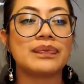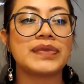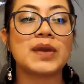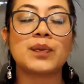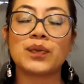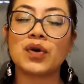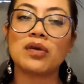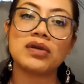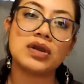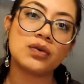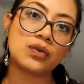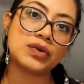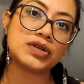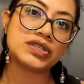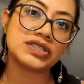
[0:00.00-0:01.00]
the problem
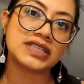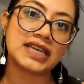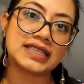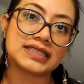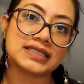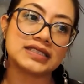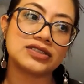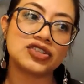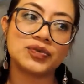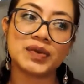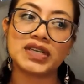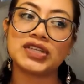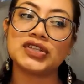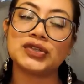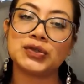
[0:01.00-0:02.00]
was that
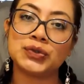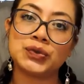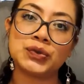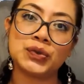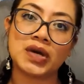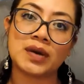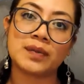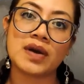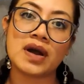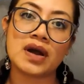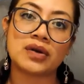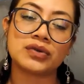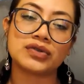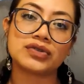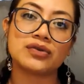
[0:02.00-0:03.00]
nobody knew
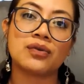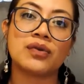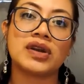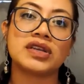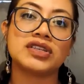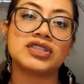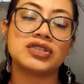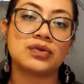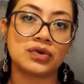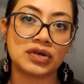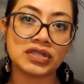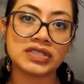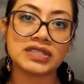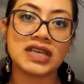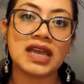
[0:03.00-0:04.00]
about where she
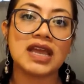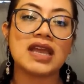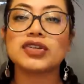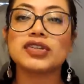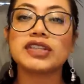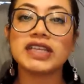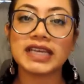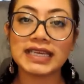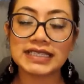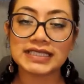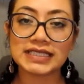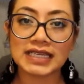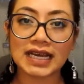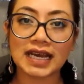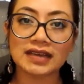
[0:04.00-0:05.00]
was. So
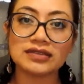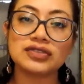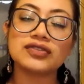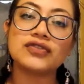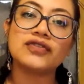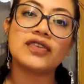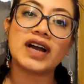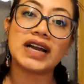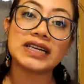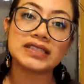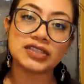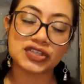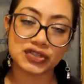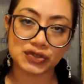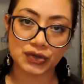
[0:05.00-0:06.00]
Nate had to
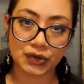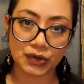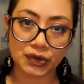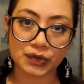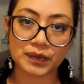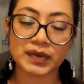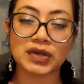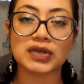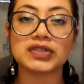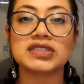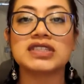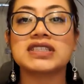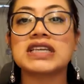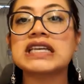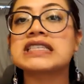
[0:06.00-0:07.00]
find this girl because
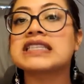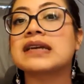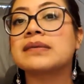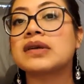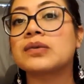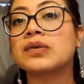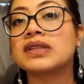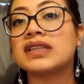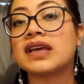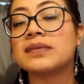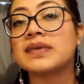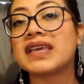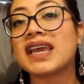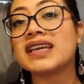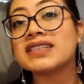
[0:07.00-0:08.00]
the testament would not
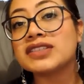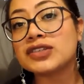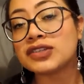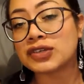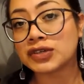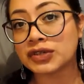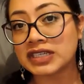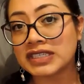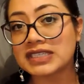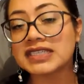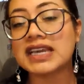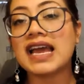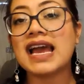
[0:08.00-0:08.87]
be executed